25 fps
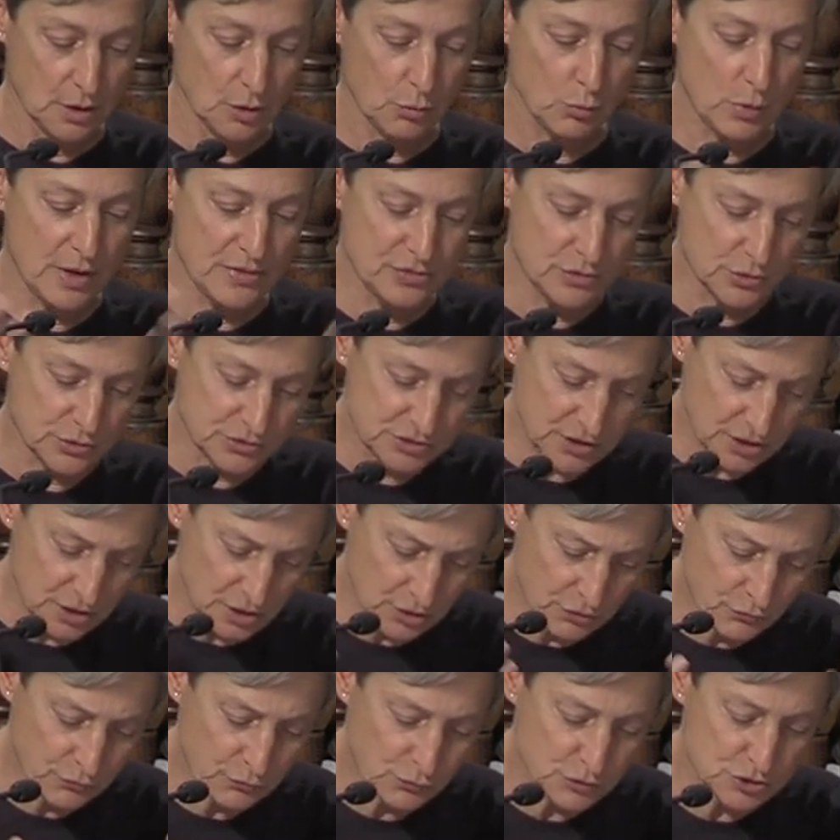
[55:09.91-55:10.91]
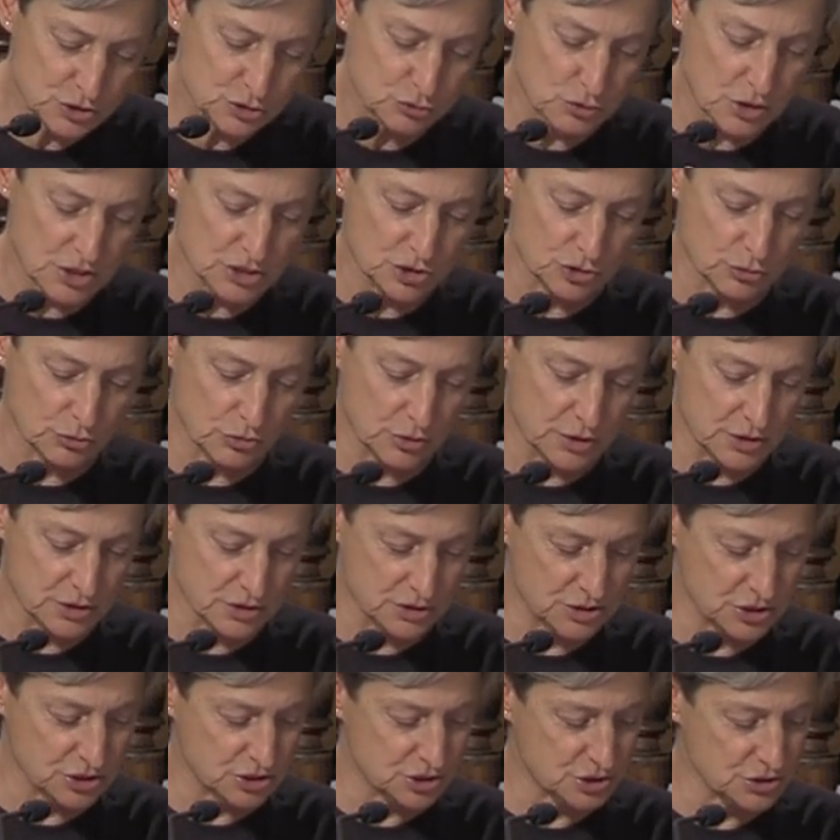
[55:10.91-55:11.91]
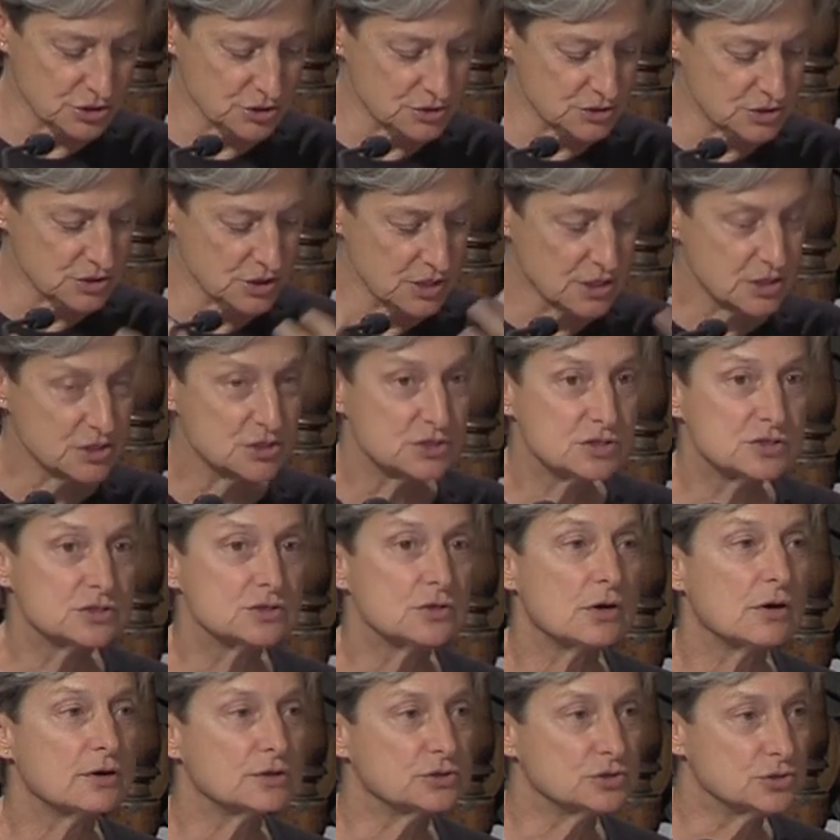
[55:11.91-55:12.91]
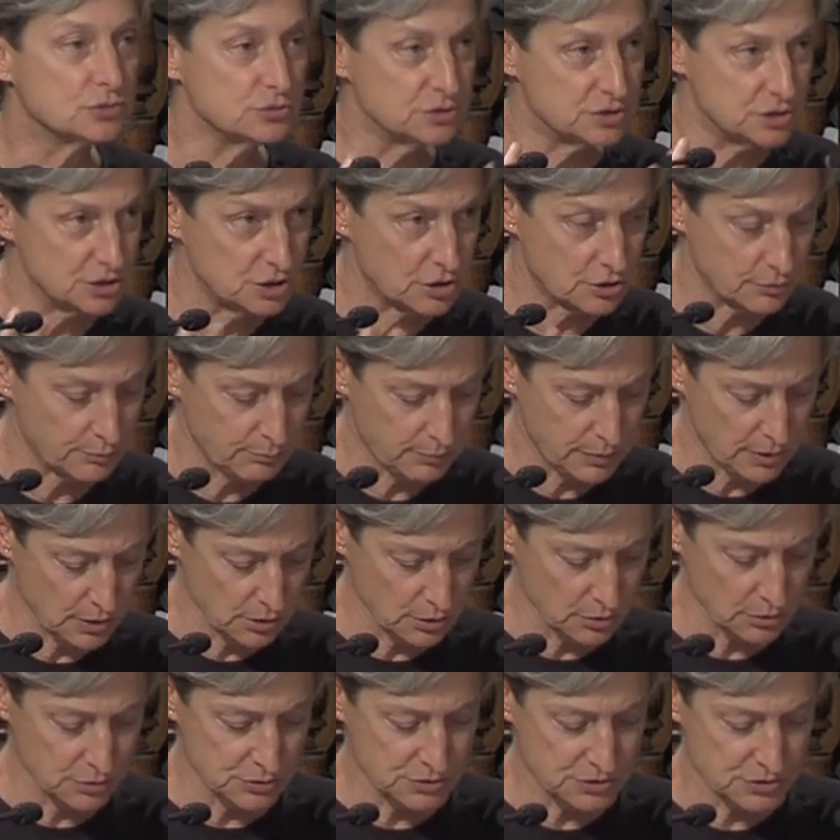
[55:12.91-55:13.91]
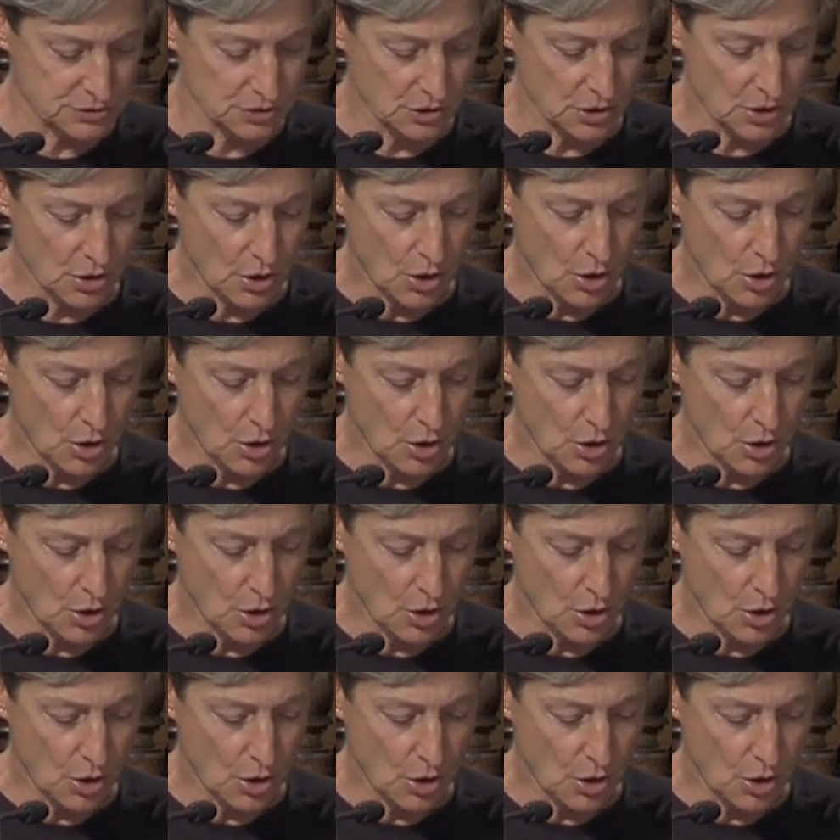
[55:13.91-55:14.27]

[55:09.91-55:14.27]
when those infrastructural conditions start to decompose,